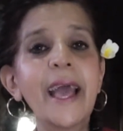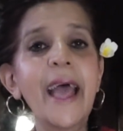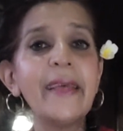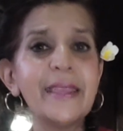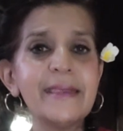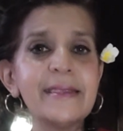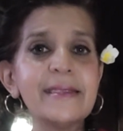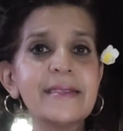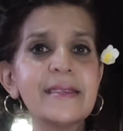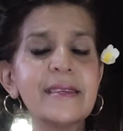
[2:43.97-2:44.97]
And this is
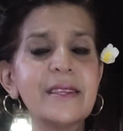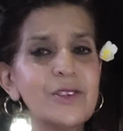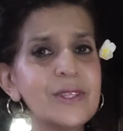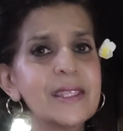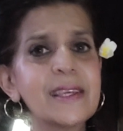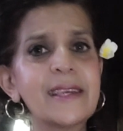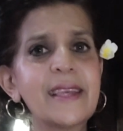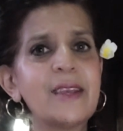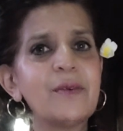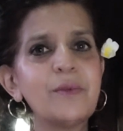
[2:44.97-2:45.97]
interesting
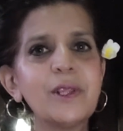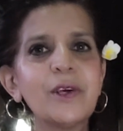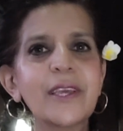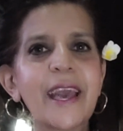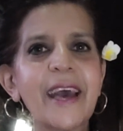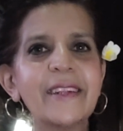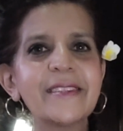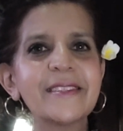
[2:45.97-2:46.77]
again when we look at